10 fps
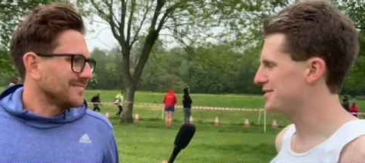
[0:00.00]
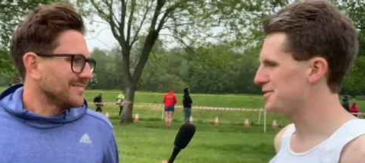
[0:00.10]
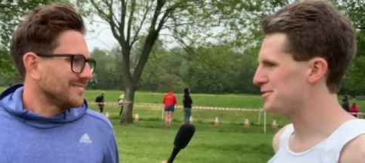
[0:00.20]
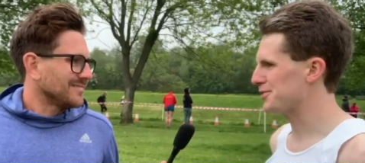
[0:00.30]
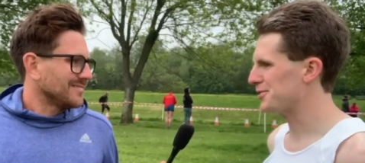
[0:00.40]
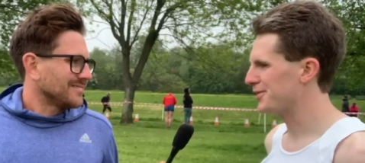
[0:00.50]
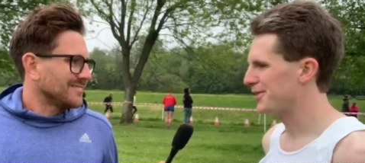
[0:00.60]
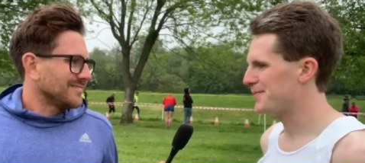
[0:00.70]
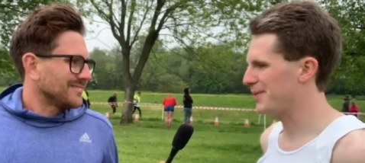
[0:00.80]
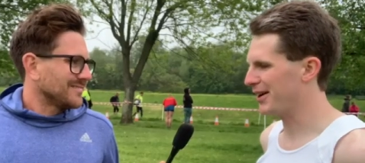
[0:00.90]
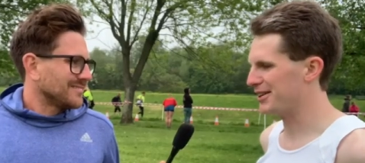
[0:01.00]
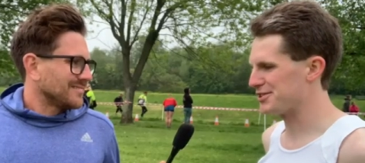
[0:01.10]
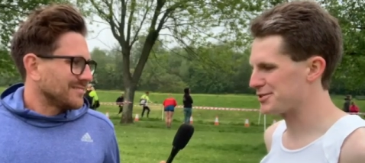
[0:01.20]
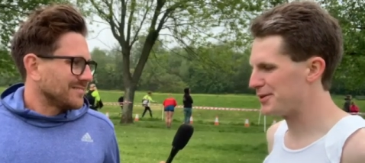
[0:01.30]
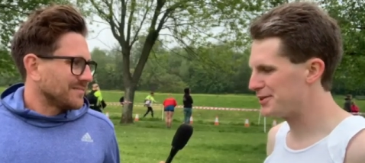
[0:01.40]
Speaker 1: as usual,
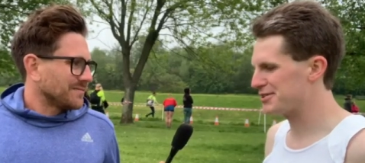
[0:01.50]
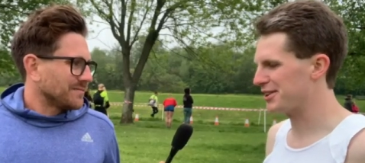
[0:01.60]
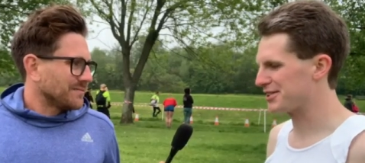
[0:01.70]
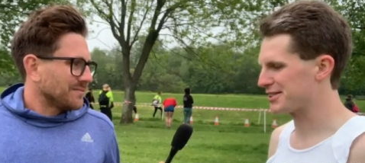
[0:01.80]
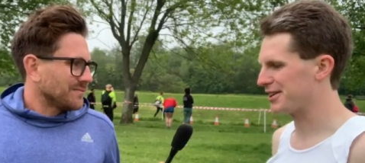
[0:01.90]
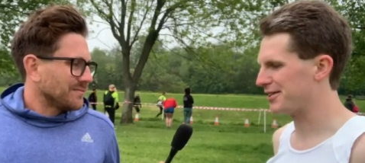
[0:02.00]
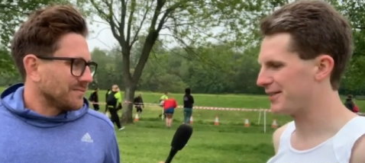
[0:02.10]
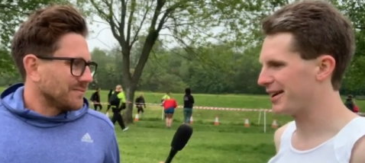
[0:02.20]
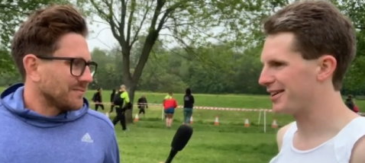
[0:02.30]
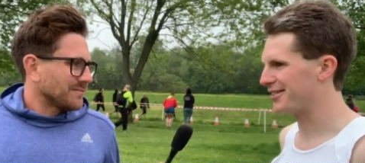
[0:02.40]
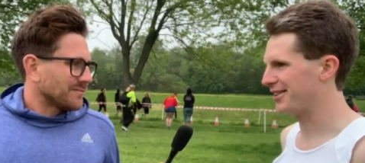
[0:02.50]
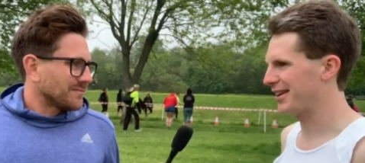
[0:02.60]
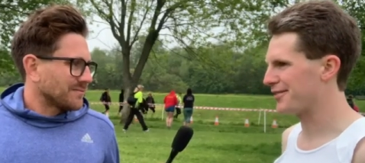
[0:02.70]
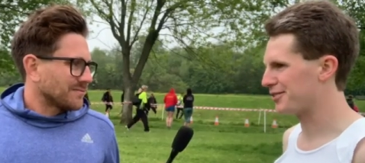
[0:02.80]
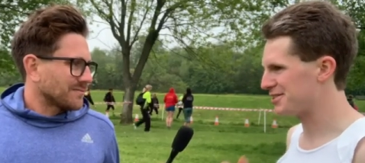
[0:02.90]
but just when you start to calm
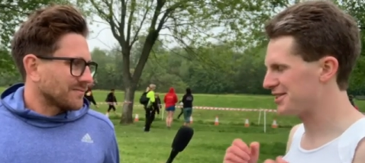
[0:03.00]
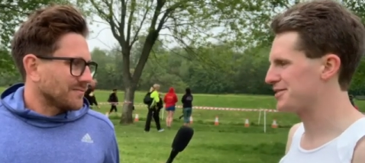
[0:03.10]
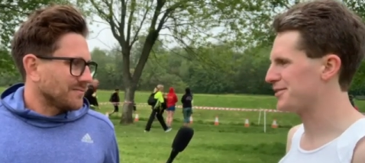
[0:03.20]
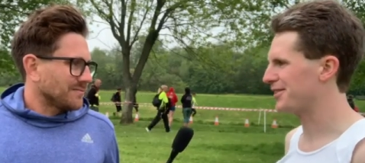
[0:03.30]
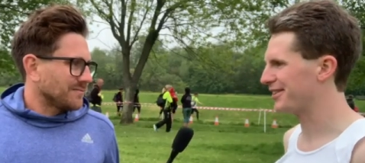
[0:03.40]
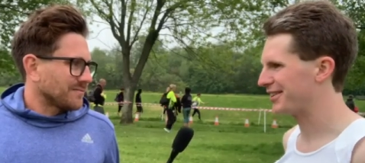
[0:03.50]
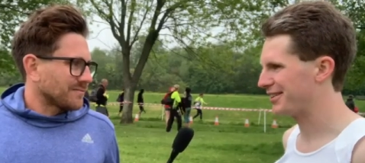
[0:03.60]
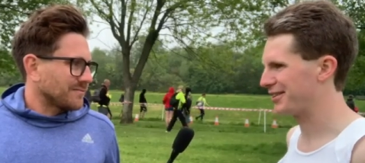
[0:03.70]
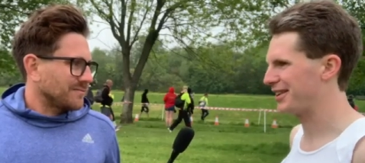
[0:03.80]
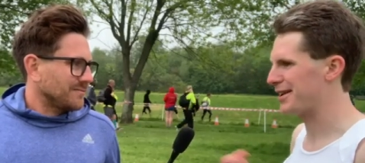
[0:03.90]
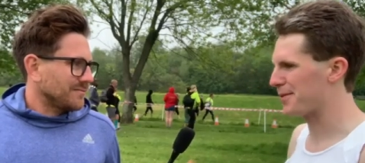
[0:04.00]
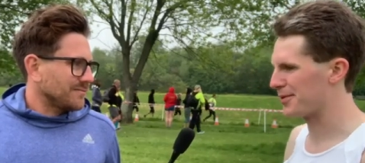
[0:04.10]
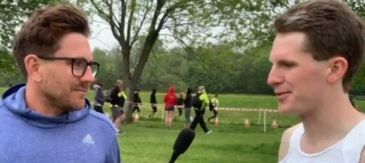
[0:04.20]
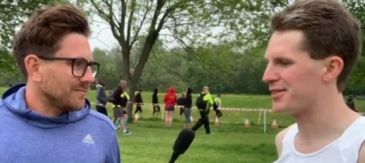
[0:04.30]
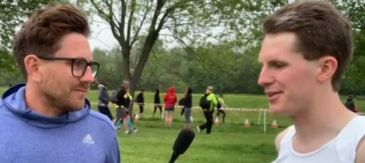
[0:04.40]
down, everyone cheers you on, you keep
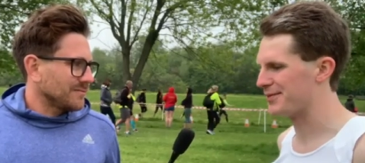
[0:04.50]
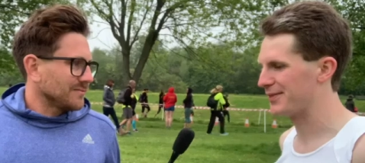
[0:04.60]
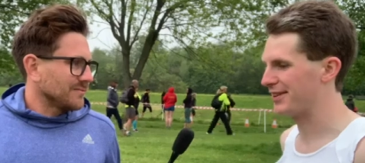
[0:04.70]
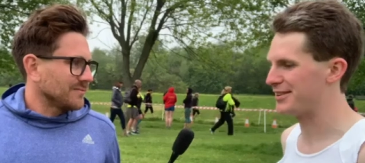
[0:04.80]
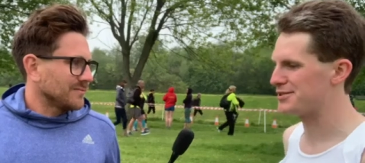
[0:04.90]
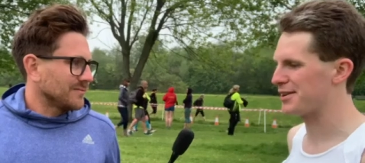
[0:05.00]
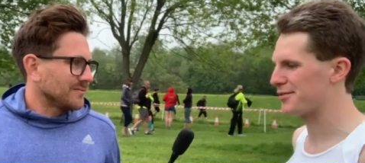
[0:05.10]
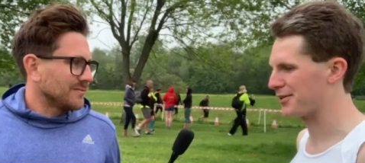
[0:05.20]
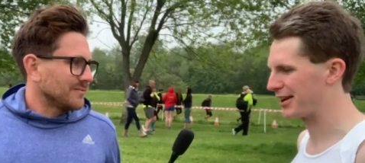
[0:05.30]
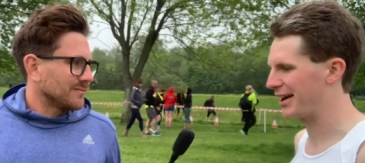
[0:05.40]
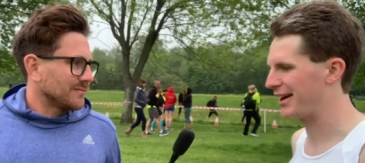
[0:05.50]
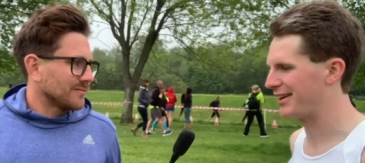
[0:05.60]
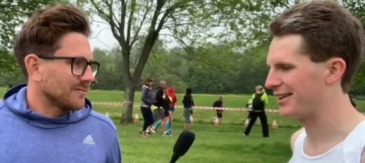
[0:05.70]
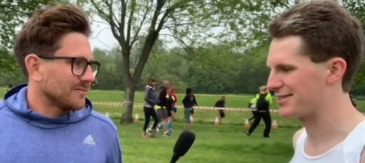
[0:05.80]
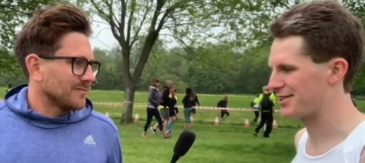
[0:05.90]
up the rhythm, and then you see everyone
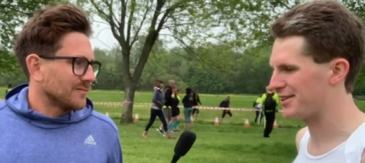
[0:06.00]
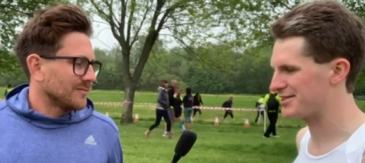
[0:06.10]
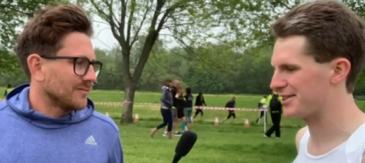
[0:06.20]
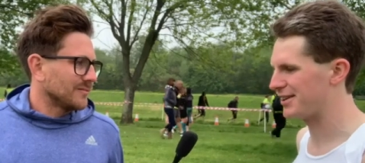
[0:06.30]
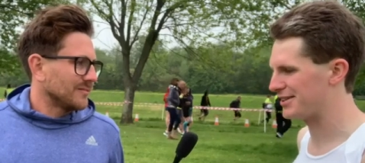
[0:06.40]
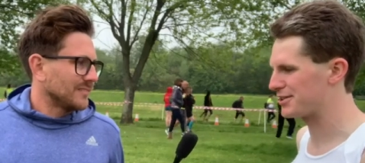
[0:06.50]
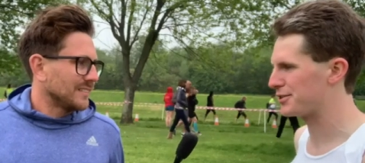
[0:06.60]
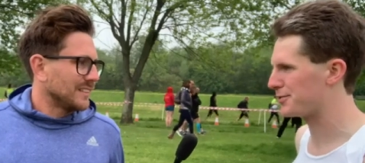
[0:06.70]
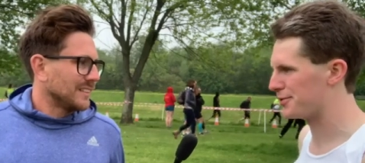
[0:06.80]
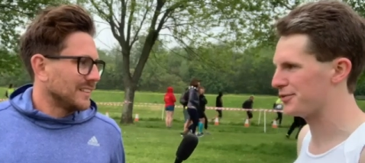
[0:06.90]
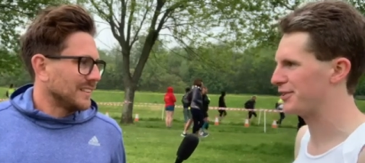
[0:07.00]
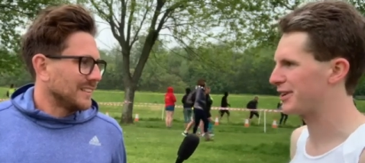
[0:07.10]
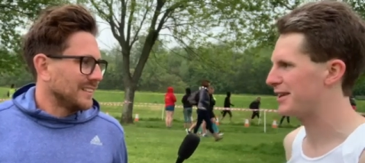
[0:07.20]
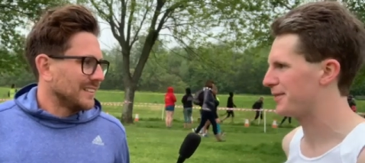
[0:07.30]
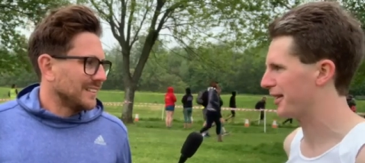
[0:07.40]
again. So it's a, it's a good route
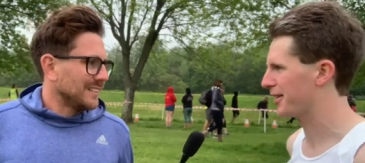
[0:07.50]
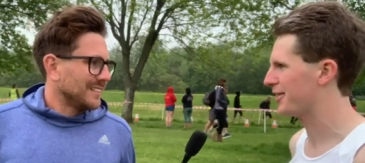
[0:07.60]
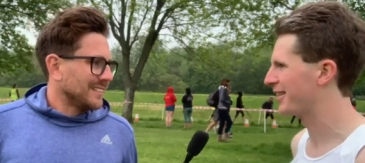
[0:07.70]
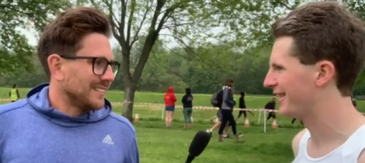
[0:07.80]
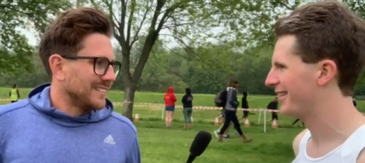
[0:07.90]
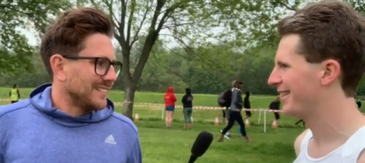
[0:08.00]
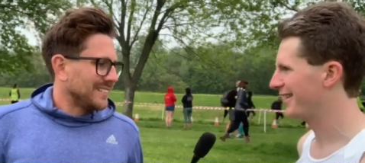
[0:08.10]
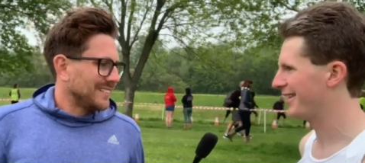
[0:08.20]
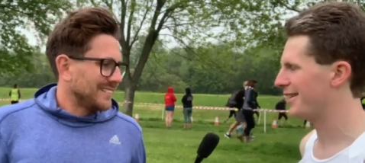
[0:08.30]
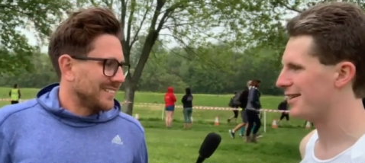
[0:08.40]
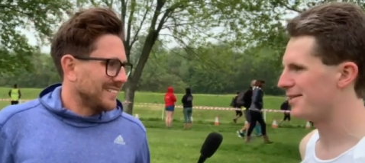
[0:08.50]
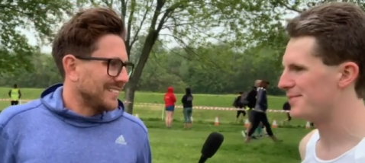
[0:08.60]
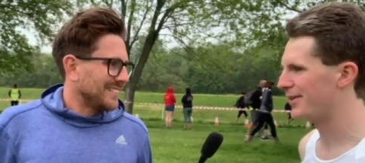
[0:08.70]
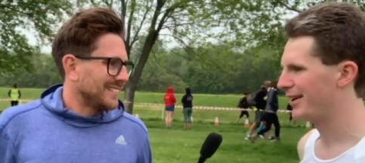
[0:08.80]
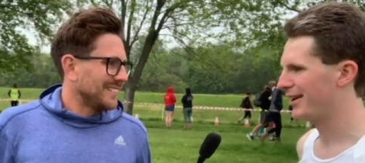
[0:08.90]
for keeping it going.
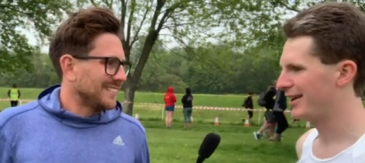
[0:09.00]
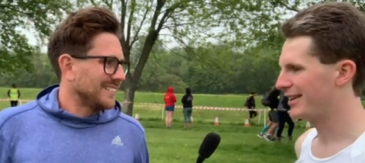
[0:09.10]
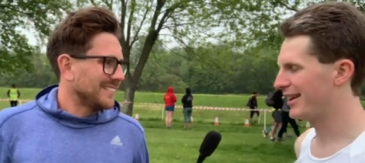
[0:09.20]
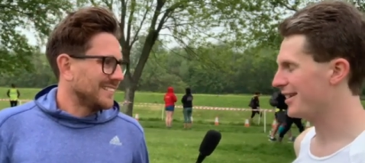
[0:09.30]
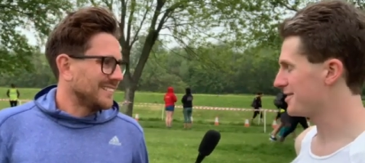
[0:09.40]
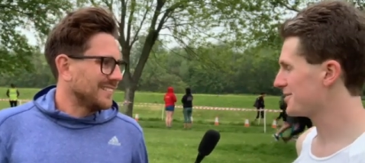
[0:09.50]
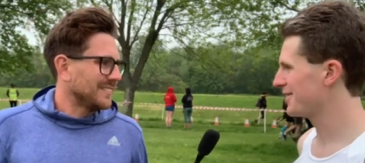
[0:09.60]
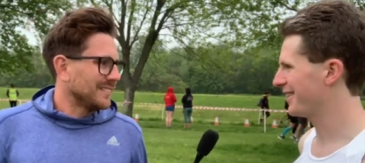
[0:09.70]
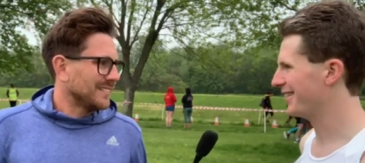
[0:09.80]
Um, yeah, I enjoyed it.